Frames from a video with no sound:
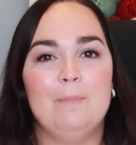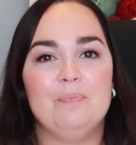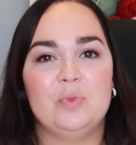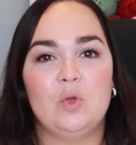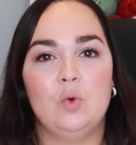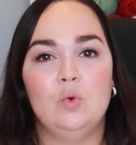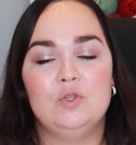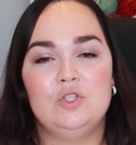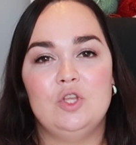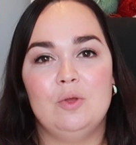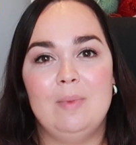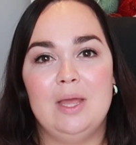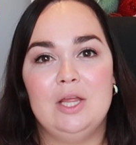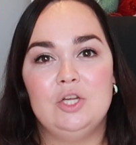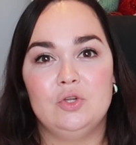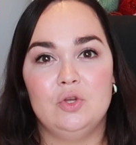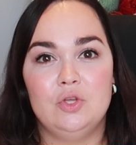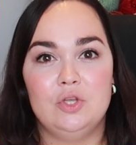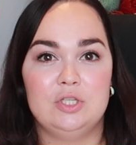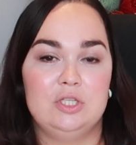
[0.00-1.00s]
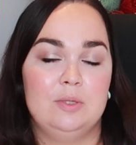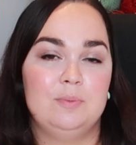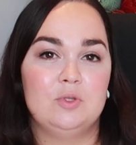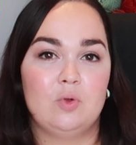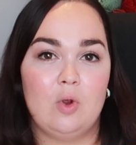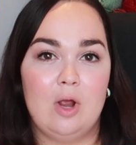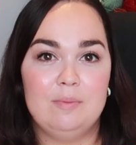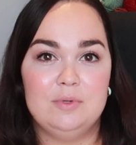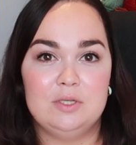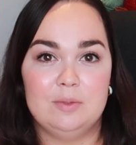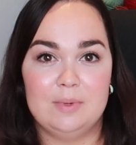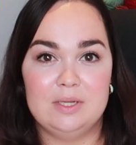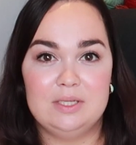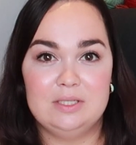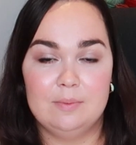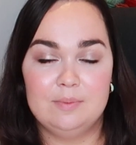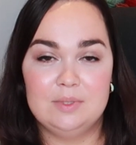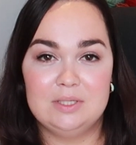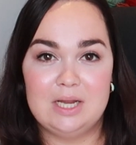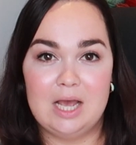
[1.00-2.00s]
Also make sure you're subscribed to my
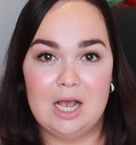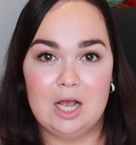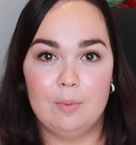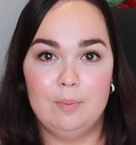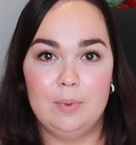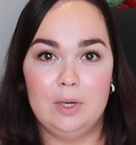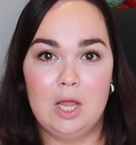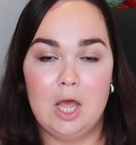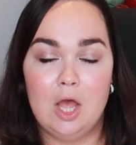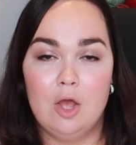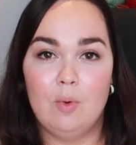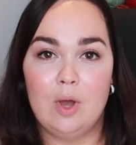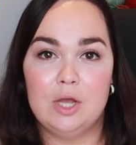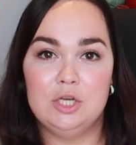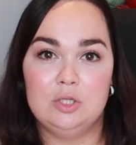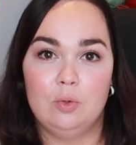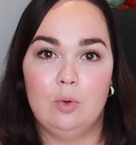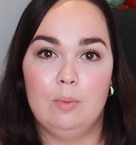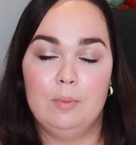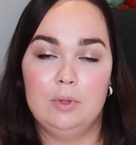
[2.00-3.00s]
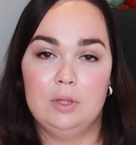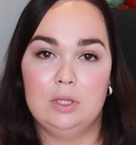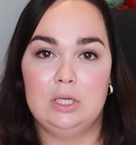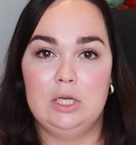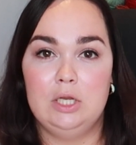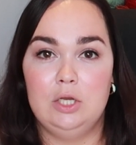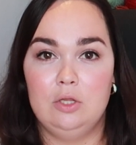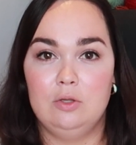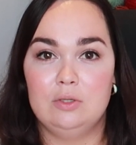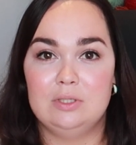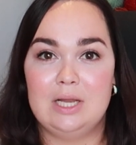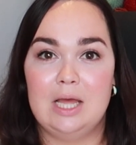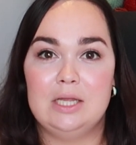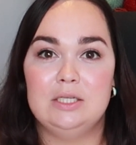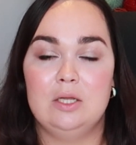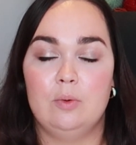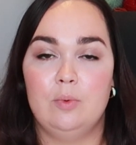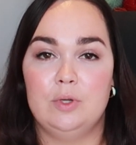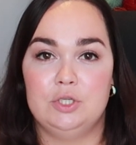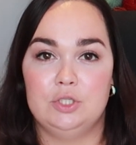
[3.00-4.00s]
Substack below. I do a monthly
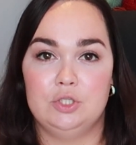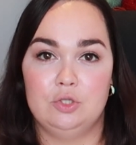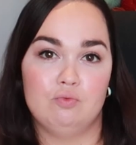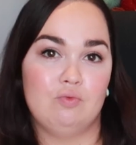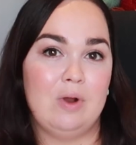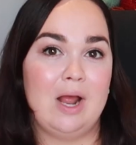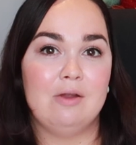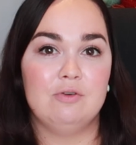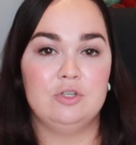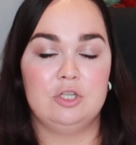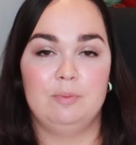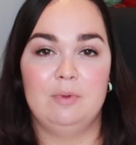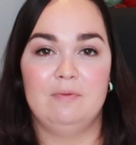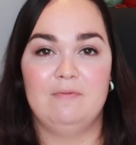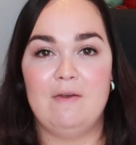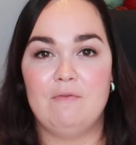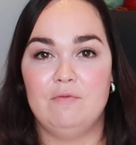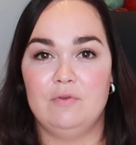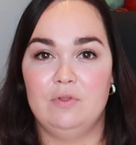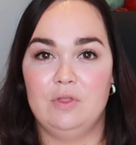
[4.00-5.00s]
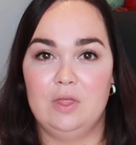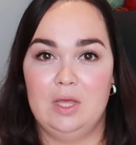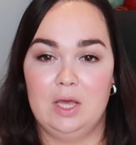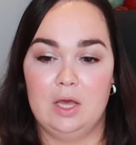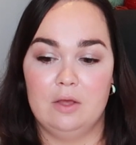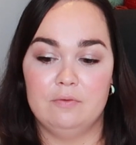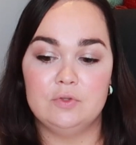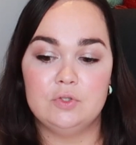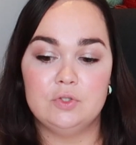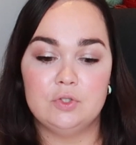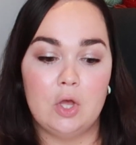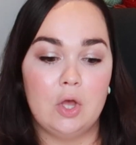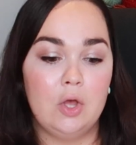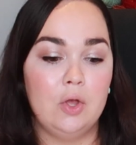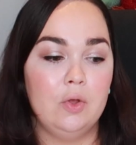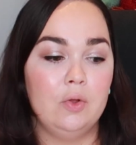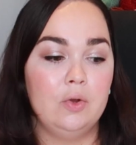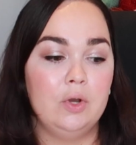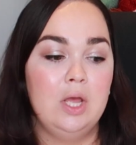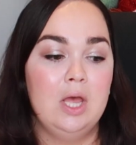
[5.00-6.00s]
newsletter which is a roundup of everything I've
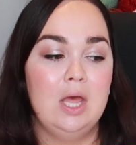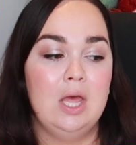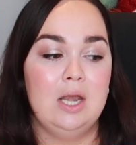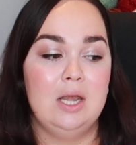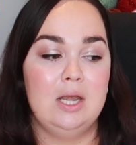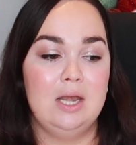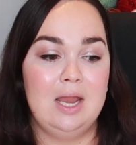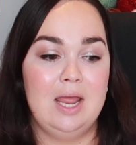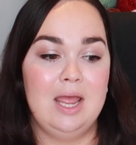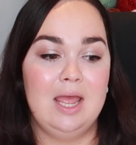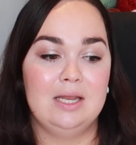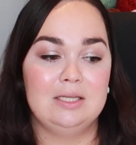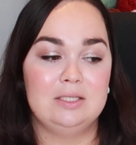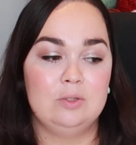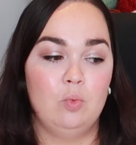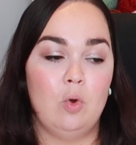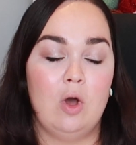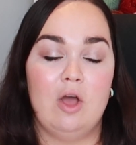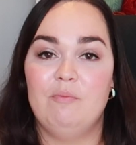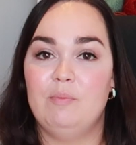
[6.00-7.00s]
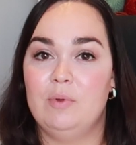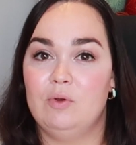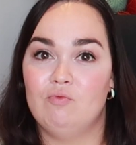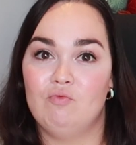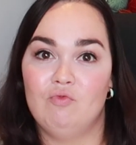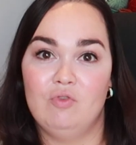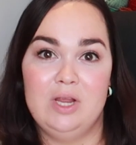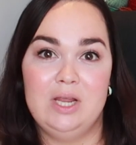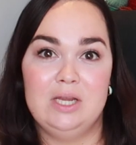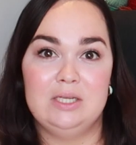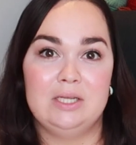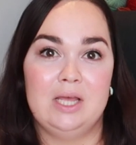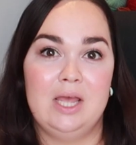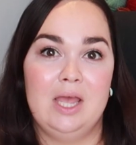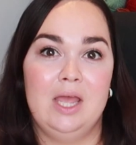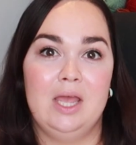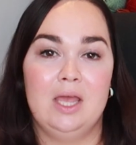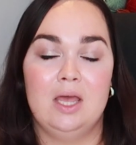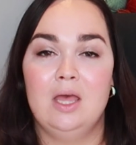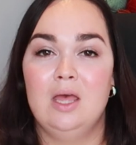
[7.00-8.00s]
sewn, knit, what I've been
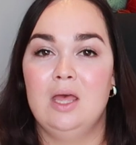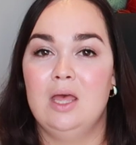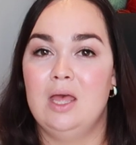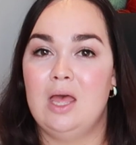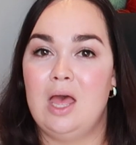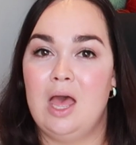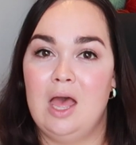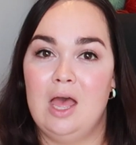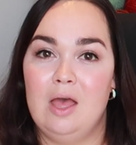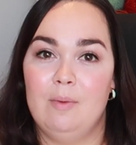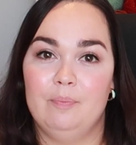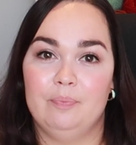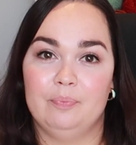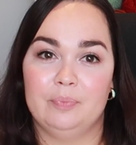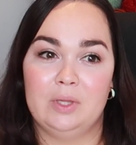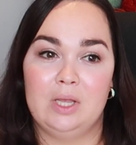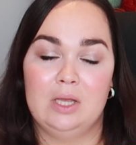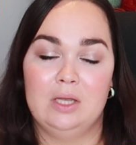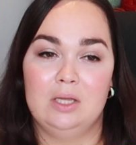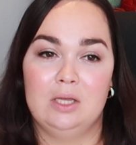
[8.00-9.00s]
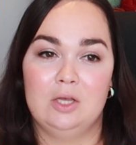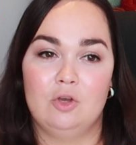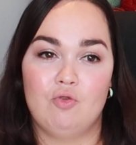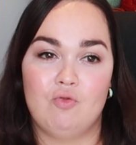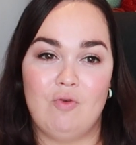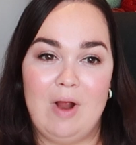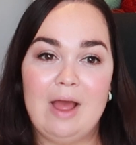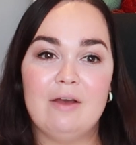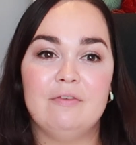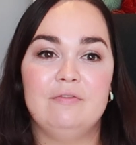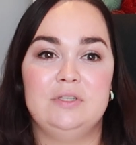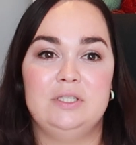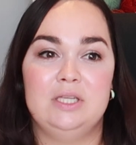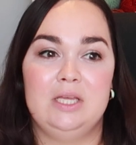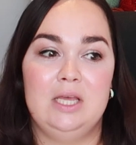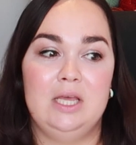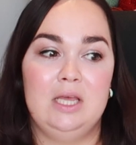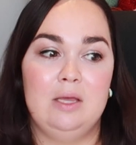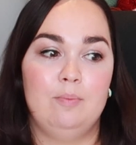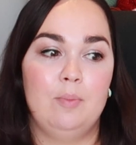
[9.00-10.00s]
reading,
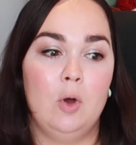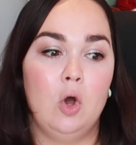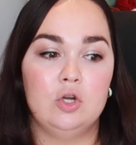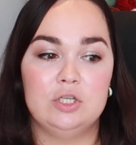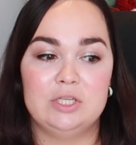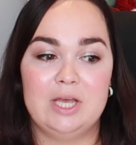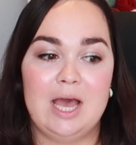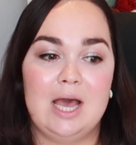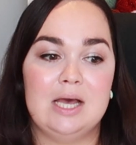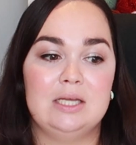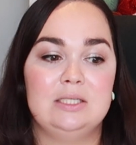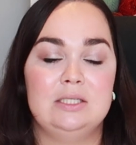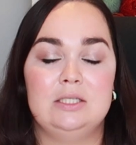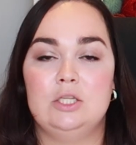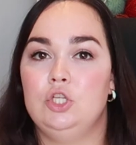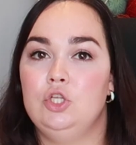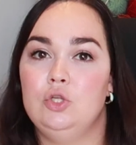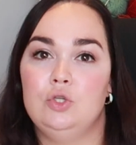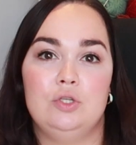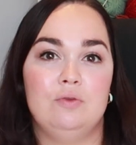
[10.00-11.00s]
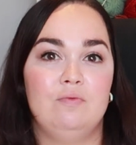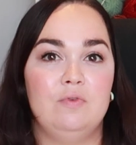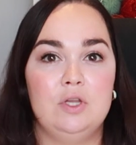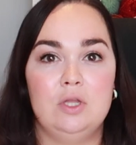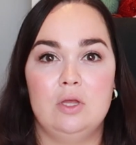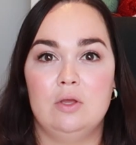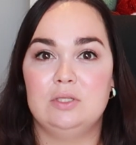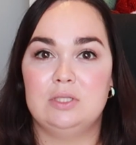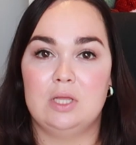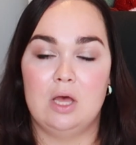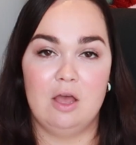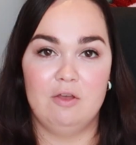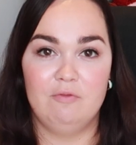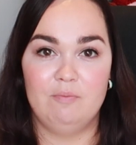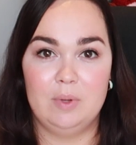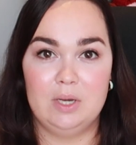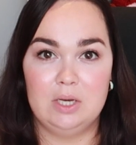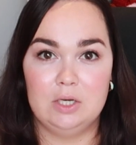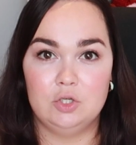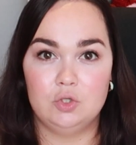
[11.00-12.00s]
crafty podcasts and YouTube videos that I've
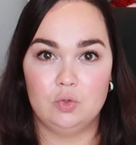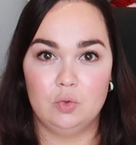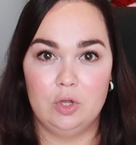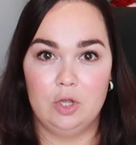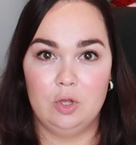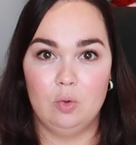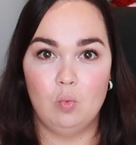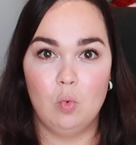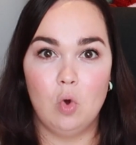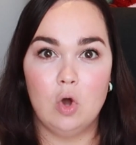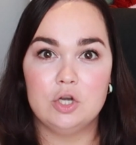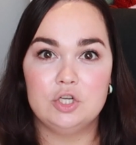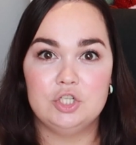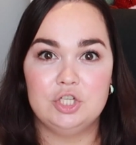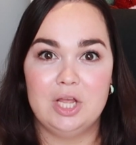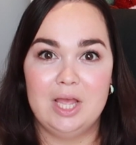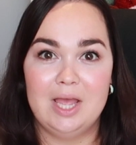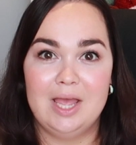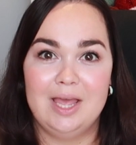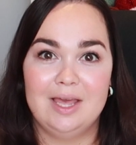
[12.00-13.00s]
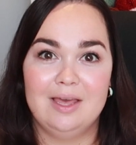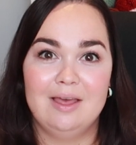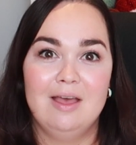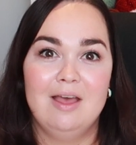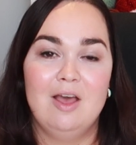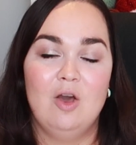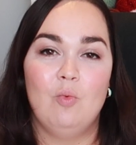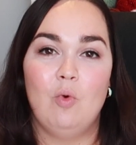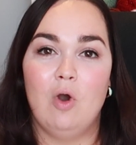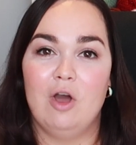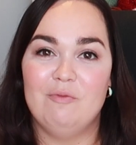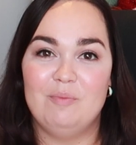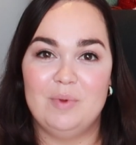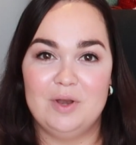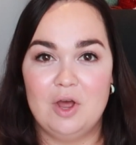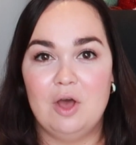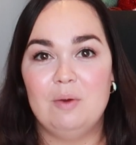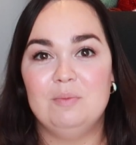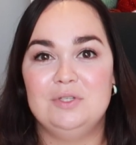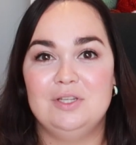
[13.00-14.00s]
been enjoying watching, what I've
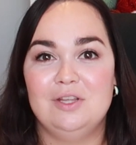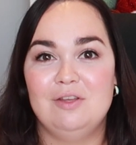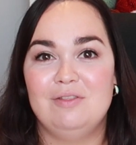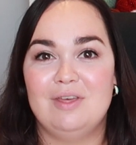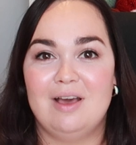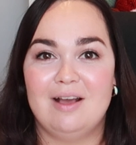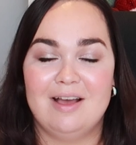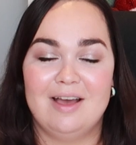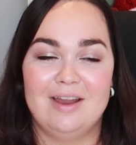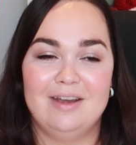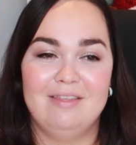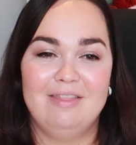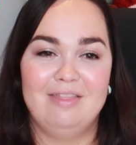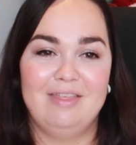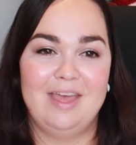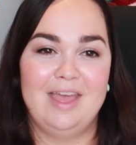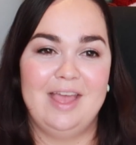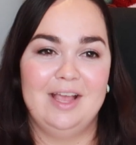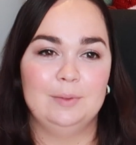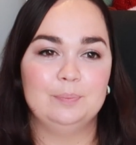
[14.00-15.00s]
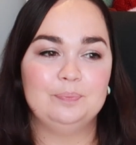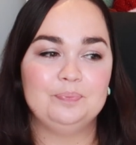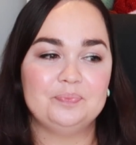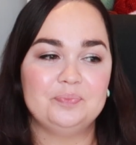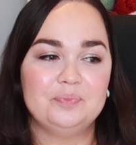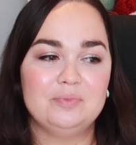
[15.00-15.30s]
been up to, that kind of thing.